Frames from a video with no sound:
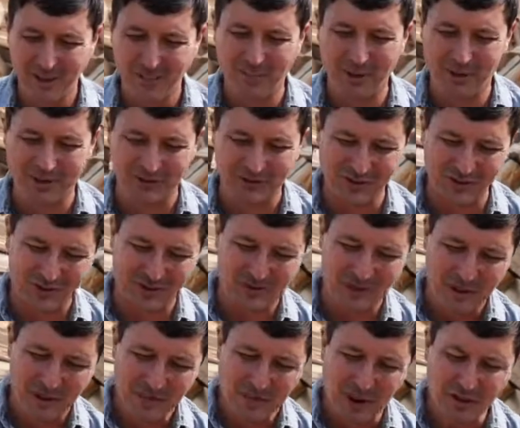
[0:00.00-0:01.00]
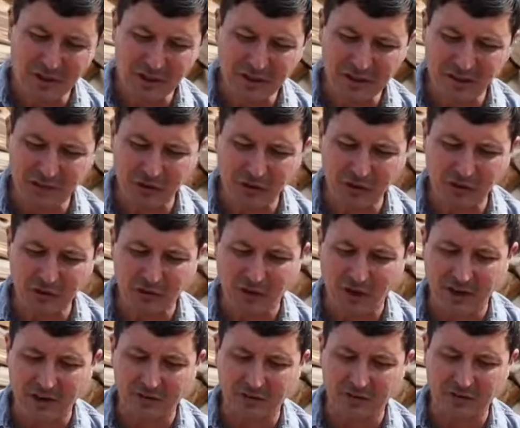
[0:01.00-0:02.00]
But I think that's good
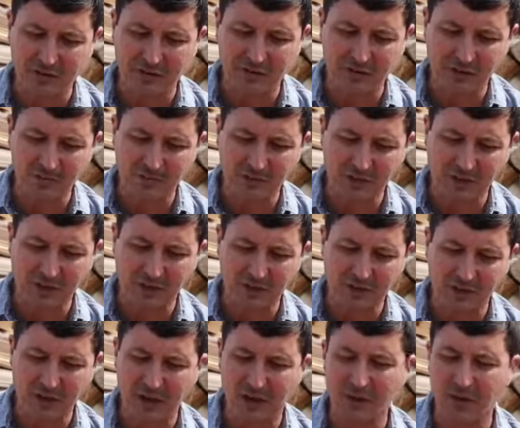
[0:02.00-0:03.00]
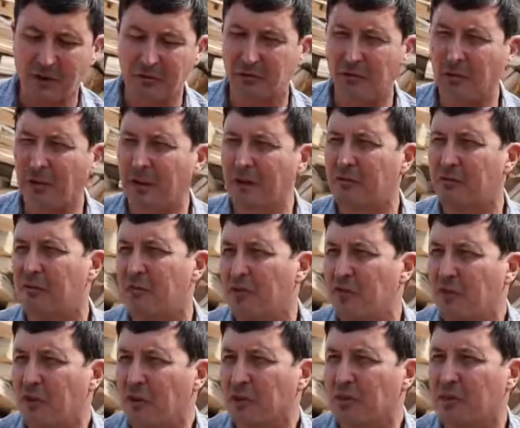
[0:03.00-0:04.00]
advice. Is there's a lot of
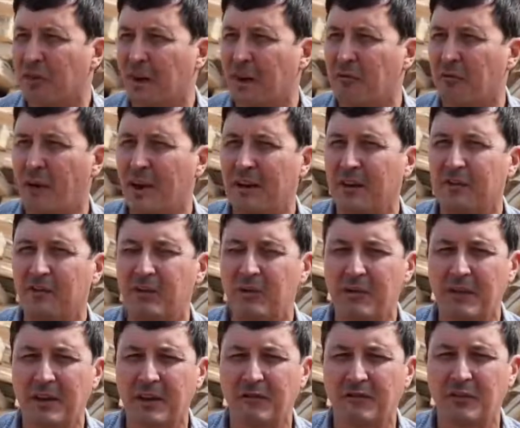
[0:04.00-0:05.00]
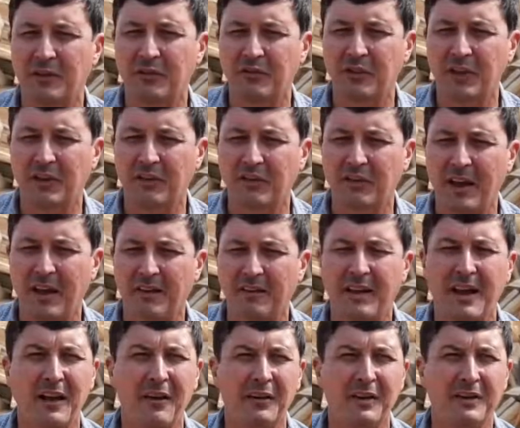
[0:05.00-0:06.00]
folks that I've ran into that have just sat
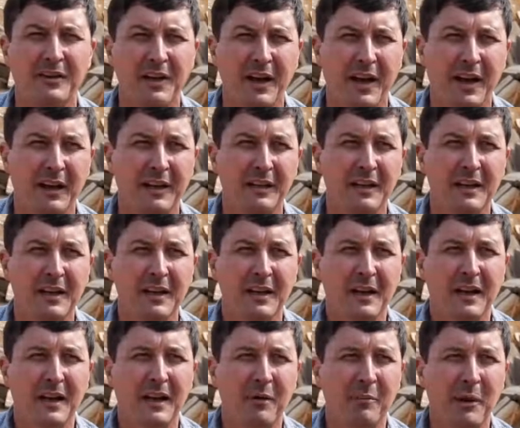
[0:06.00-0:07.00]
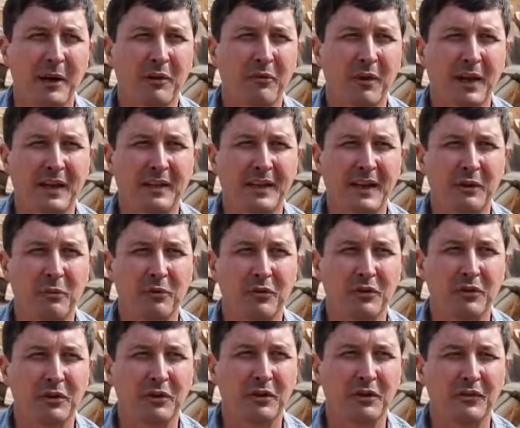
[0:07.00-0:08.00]
down and died. My granddad was
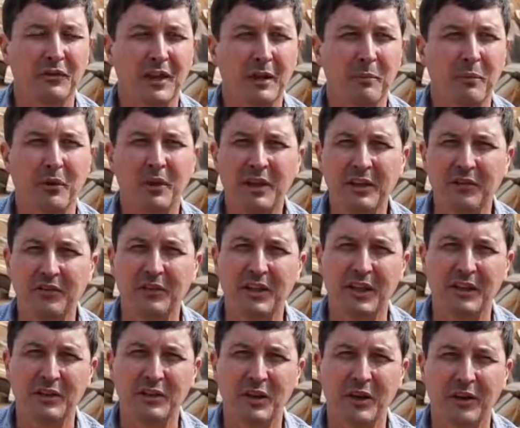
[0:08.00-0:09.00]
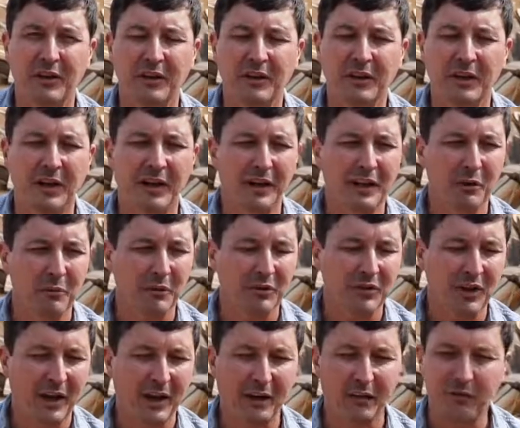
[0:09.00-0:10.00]
a good example. He stayed young. He
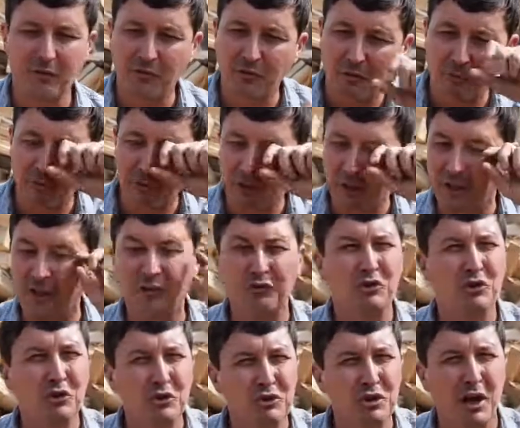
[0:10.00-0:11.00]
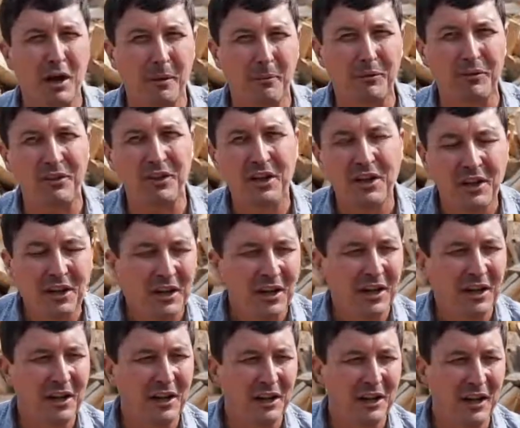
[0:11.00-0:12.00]
retired he only had 2 jobs.
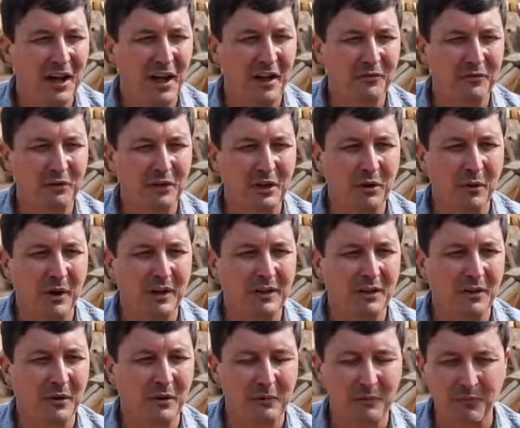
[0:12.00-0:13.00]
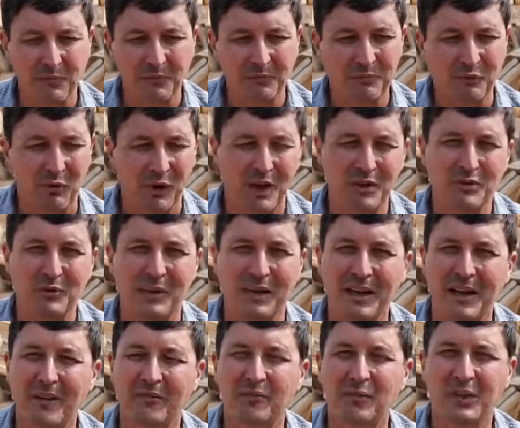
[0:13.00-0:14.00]
After he
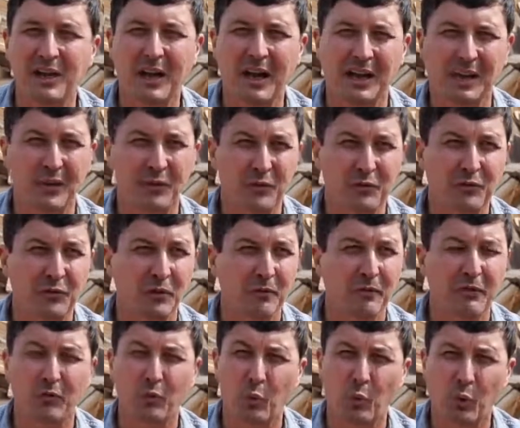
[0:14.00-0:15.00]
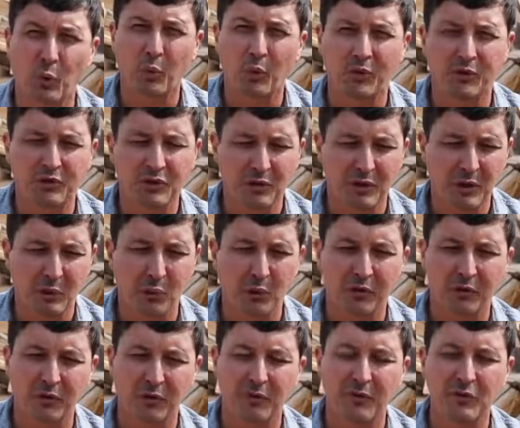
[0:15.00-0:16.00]
graduated, after he got out of the service in War II, and he
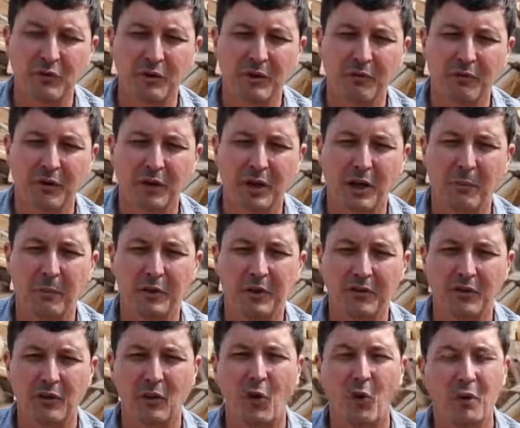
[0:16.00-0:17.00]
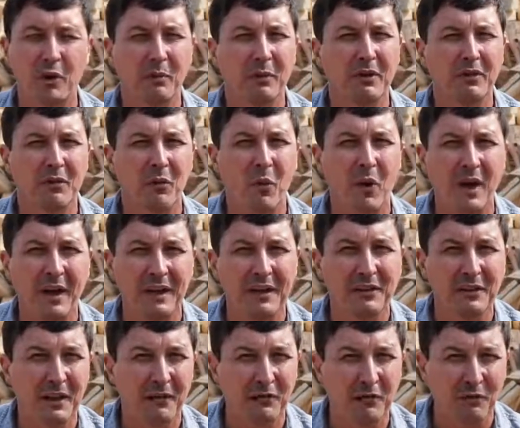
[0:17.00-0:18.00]
worked for 2 different companies. And the only reason why he
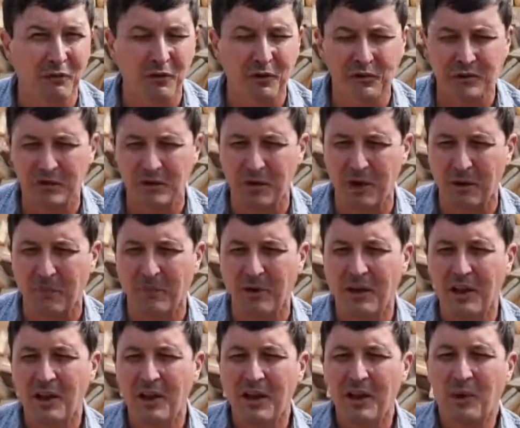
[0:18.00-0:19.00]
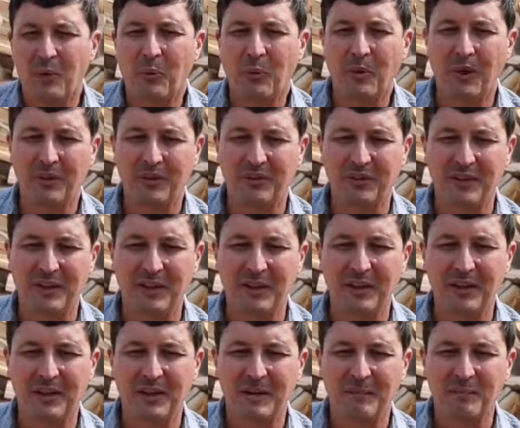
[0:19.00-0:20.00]
left the first job was
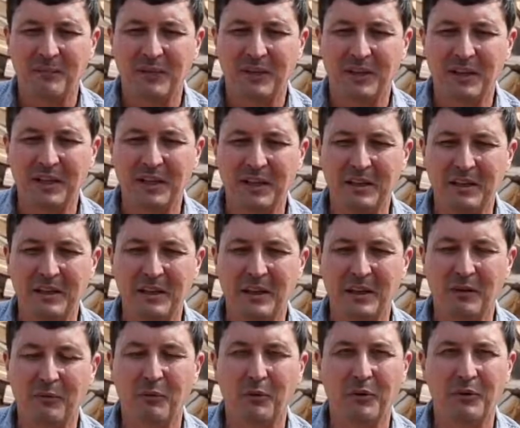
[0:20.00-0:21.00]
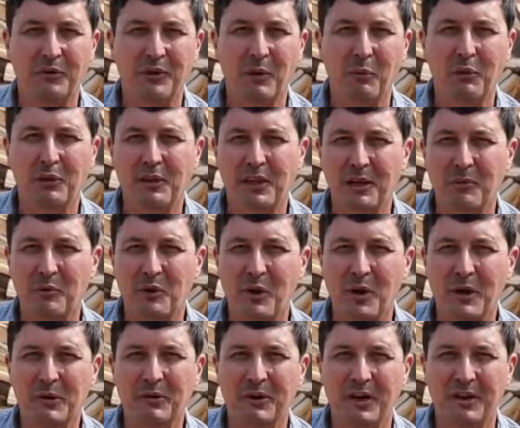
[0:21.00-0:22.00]
they wouldn't let him go
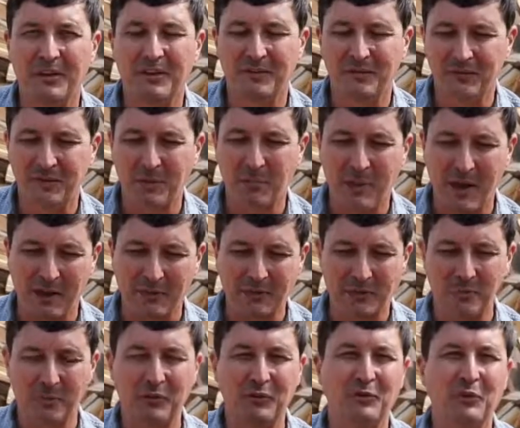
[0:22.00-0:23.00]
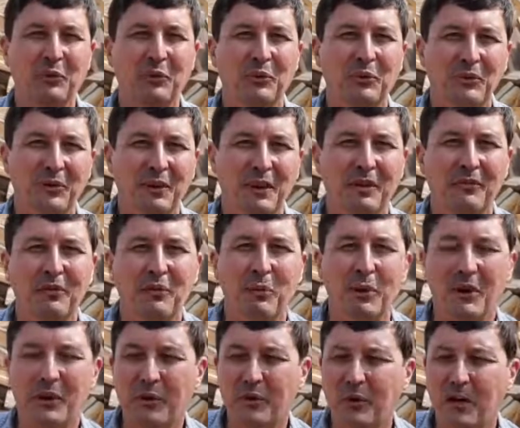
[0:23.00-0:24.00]
elk cutting. He packed up his tools and left and
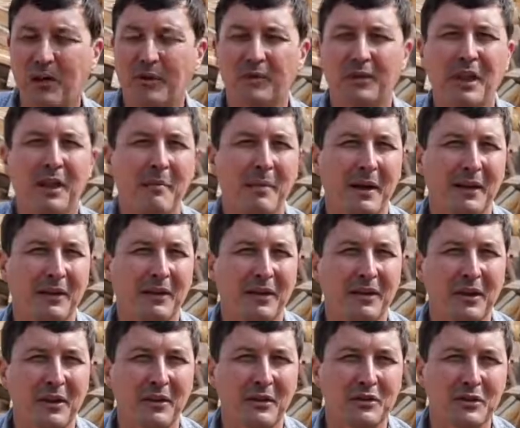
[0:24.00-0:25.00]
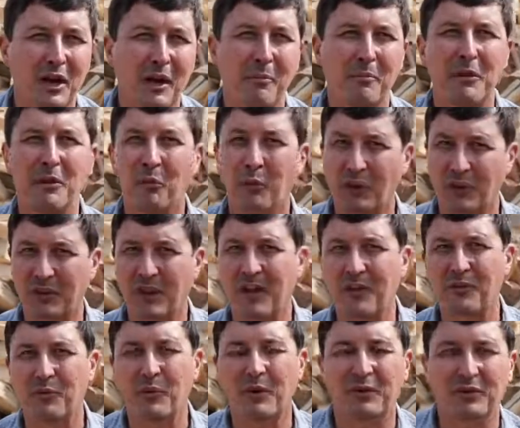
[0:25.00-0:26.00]
went elk cutting, came back and got another job, and he worked
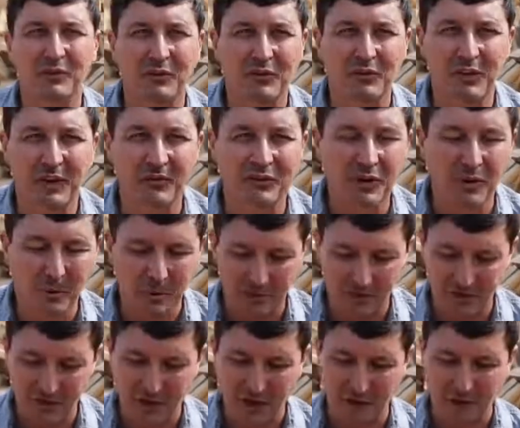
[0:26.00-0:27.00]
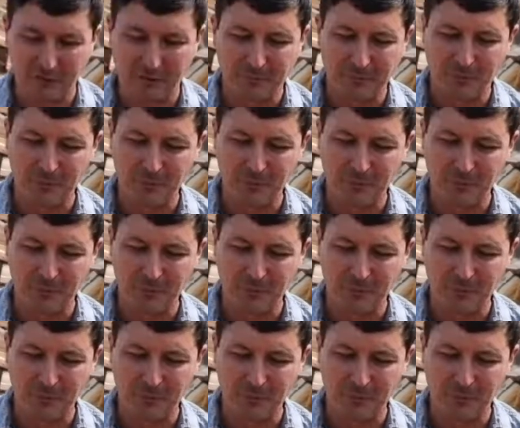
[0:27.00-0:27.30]
that the rest of his life till he retired.